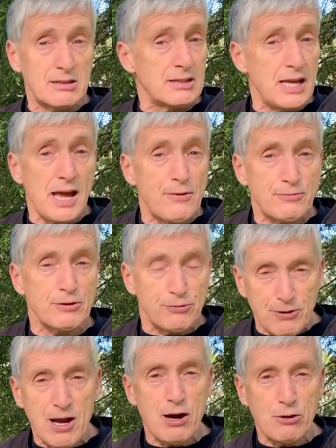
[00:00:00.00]
have to
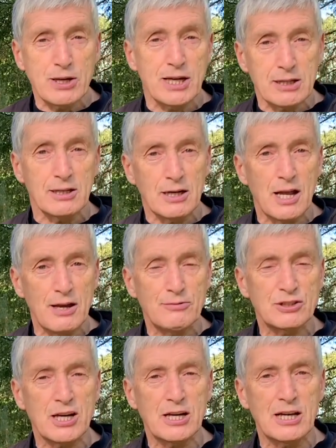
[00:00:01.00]
flower and get their life
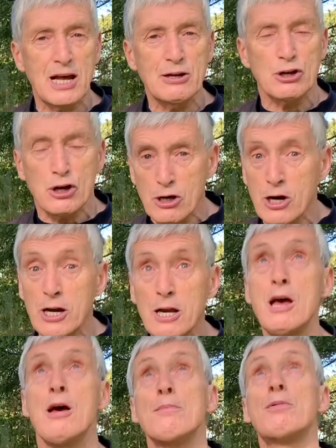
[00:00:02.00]
cycle out early
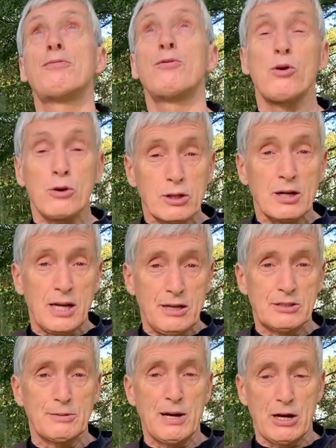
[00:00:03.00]
before the leaves
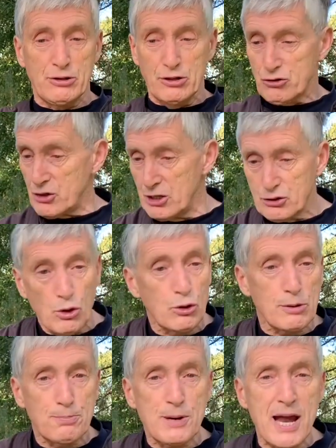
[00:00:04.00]
come out in the trees, or the
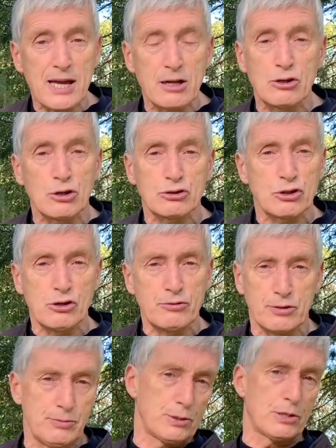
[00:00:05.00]
bracken goes over
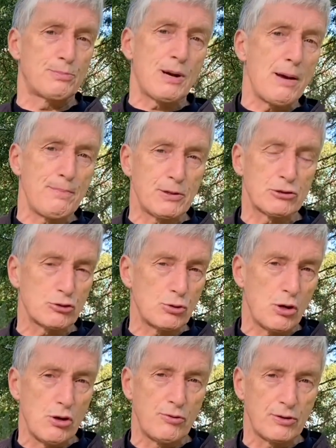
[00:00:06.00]
them, or the brambles grow
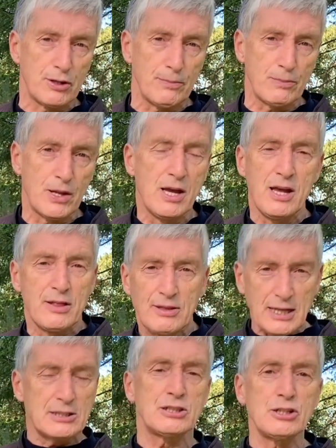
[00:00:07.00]
over them.
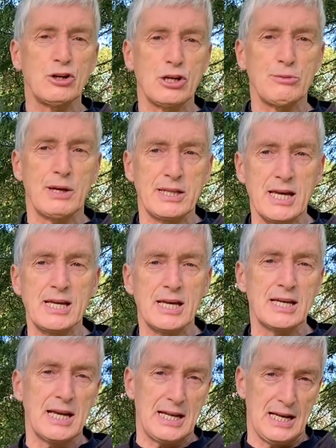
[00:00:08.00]
That's the only way they can
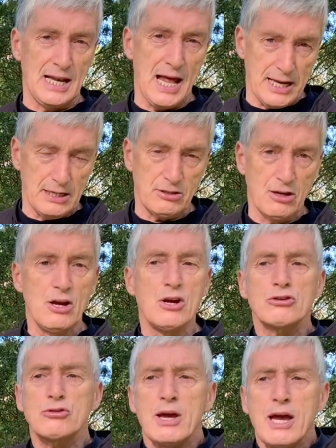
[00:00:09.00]
get light.
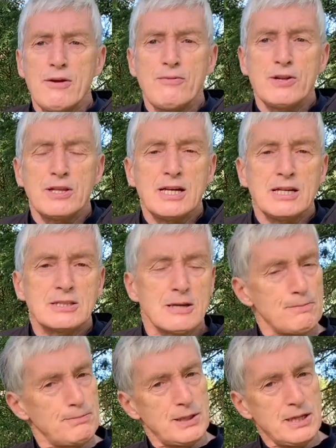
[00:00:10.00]
So everything is
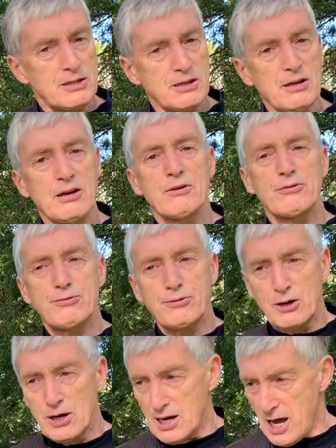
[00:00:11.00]
competing for
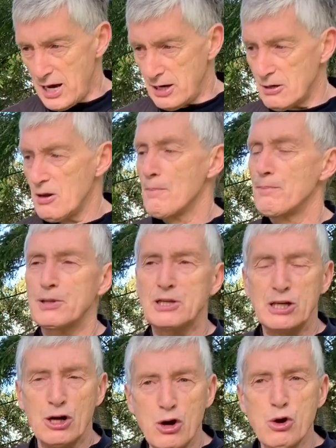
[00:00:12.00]
light, but
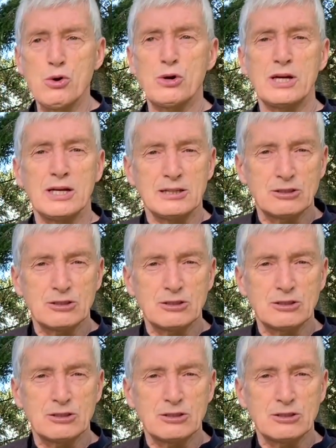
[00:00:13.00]
the oak is